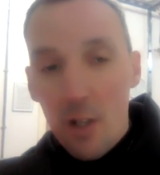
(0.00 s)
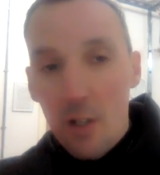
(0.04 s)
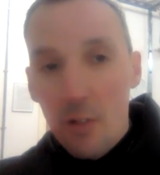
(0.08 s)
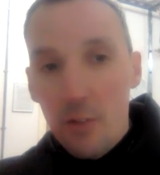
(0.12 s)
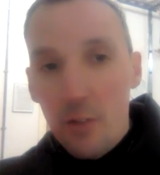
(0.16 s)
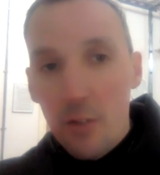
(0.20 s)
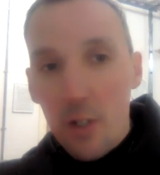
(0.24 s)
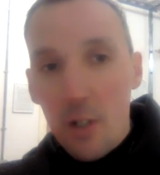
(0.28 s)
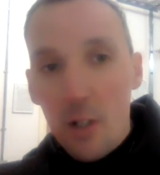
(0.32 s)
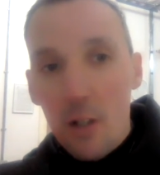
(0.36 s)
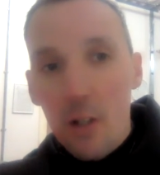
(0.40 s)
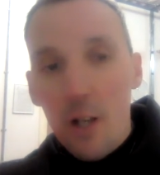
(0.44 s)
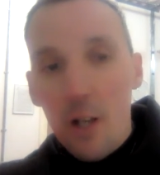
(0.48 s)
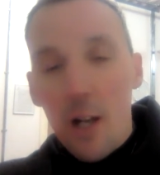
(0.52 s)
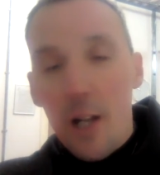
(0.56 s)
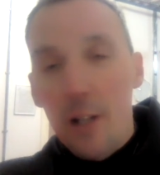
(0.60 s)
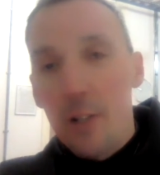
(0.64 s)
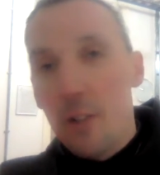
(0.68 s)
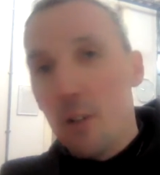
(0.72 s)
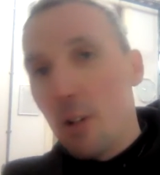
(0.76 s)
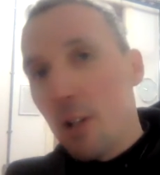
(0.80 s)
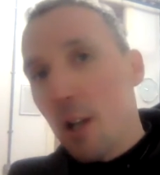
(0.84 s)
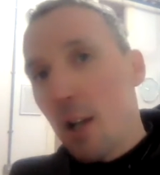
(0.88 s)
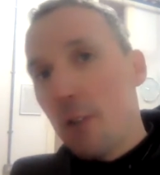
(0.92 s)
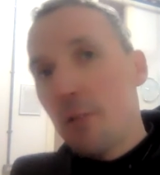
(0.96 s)
So
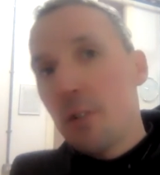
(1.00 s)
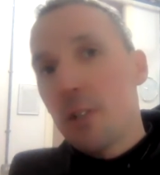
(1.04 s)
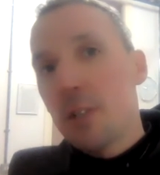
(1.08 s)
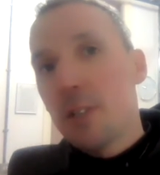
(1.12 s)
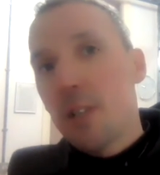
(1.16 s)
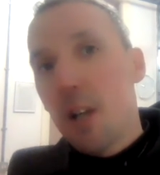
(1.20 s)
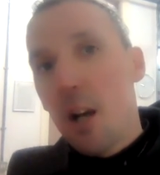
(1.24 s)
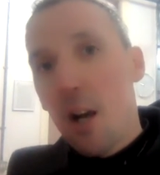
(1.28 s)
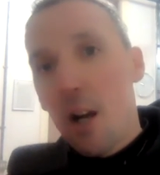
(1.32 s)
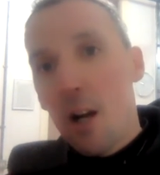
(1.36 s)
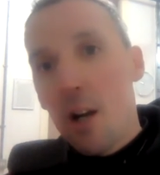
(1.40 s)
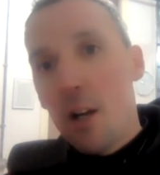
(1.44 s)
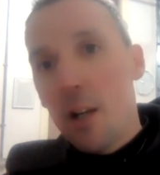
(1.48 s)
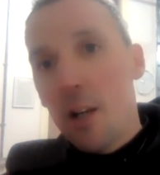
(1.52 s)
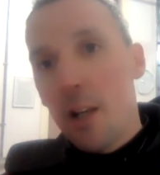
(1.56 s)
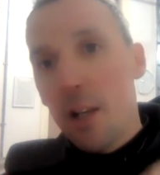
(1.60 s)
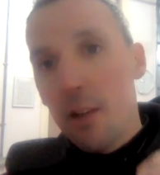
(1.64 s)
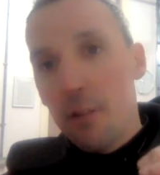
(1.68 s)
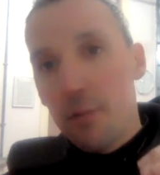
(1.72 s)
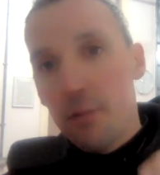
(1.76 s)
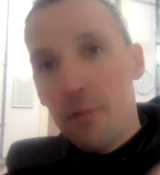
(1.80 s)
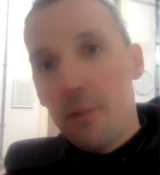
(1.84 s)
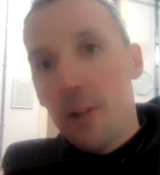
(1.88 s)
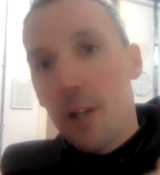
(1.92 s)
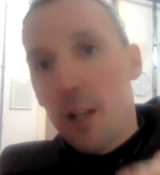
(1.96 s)
you'll have a
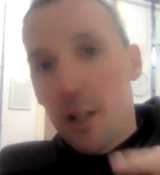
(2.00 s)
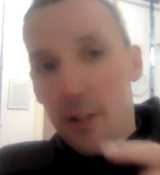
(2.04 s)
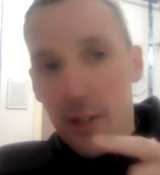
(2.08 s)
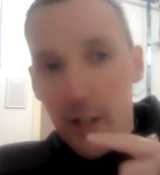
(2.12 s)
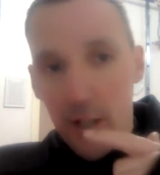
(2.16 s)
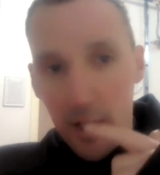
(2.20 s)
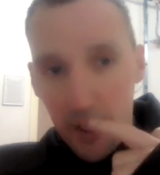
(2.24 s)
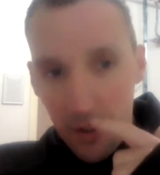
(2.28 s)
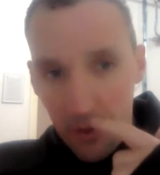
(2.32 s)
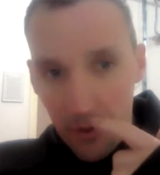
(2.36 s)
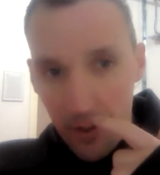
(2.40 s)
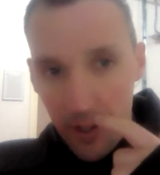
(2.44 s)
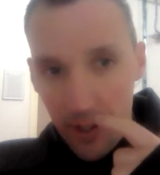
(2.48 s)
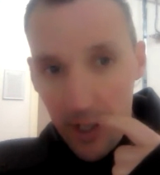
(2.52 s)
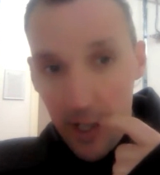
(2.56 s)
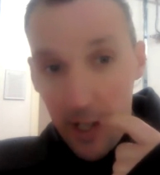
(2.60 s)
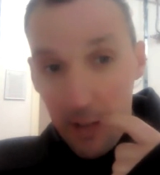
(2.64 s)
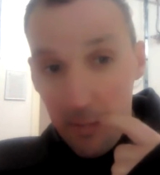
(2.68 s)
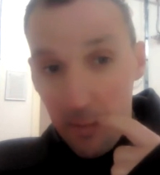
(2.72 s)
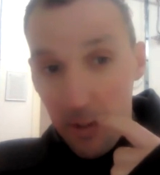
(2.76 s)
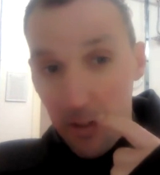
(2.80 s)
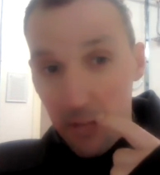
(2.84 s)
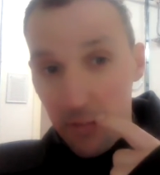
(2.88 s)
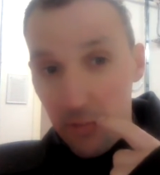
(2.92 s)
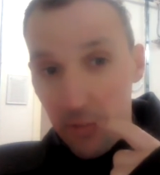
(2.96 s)
target figure that you're
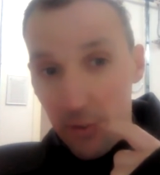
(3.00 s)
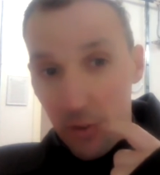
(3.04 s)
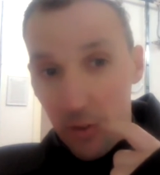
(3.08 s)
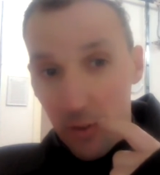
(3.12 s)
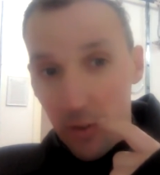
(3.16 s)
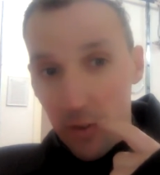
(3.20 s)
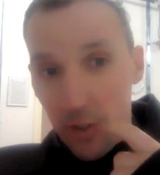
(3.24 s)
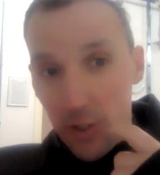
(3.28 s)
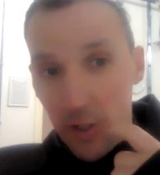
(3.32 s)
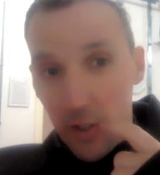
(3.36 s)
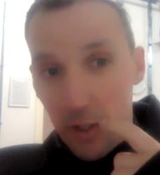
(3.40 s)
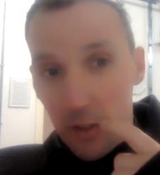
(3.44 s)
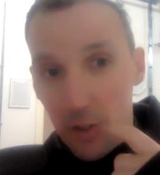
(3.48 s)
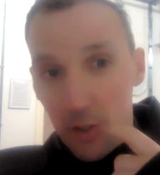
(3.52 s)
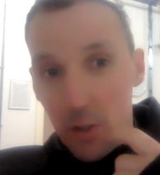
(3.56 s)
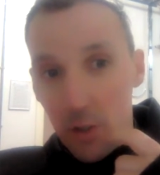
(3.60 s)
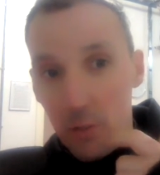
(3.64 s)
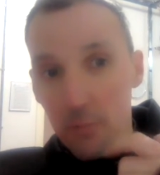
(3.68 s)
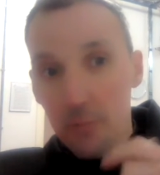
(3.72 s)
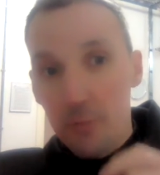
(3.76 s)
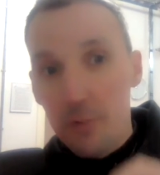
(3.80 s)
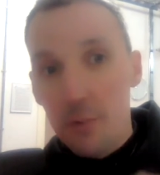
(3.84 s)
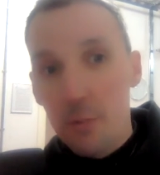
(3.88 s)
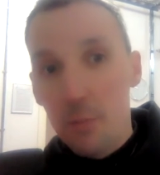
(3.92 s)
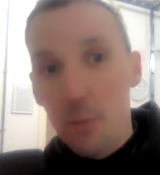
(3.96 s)
aiming for, that you're
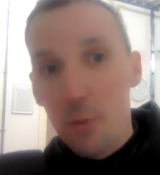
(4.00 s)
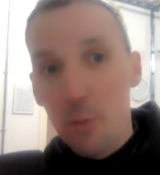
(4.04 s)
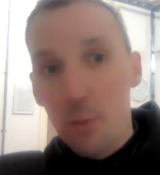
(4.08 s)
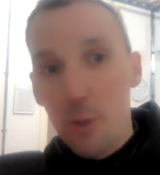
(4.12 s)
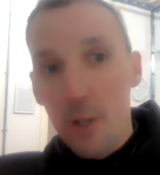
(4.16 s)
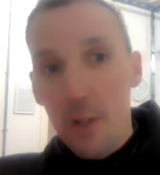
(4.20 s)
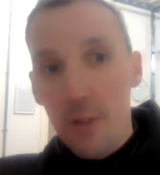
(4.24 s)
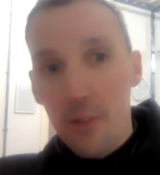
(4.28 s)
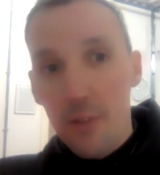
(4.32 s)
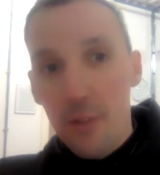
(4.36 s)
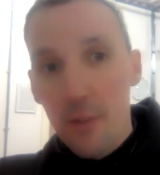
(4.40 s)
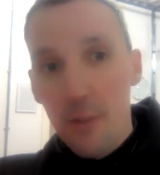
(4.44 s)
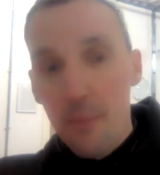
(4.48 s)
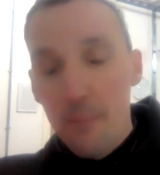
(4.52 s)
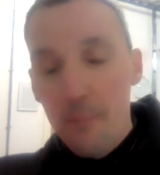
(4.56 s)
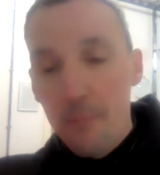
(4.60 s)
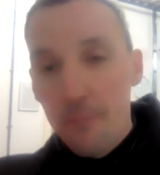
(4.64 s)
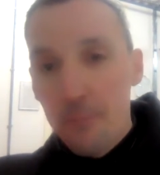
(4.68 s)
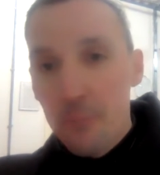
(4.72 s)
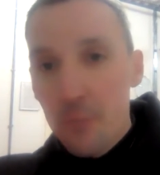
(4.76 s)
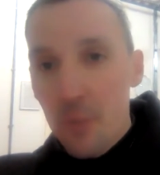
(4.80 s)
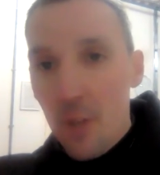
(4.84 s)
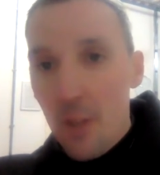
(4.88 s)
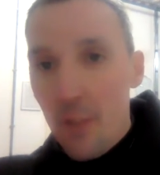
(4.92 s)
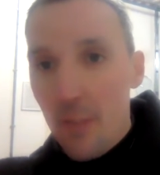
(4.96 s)
comfortable with,
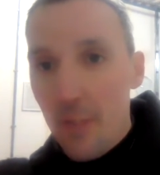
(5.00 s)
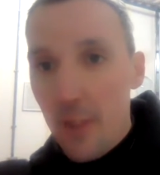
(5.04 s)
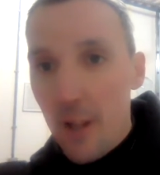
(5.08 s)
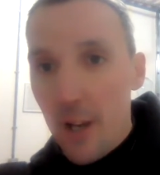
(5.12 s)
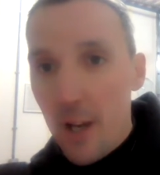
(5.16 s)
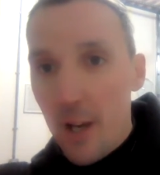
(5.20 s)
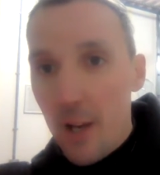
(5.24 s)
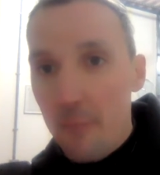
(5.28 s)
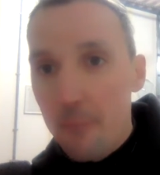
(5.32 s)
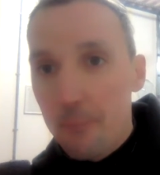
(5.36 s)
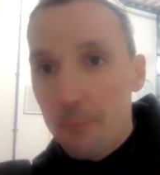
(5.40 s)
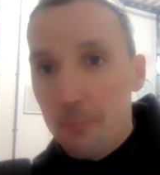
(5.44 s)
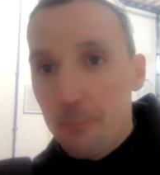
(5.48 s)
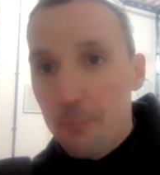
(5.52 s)
that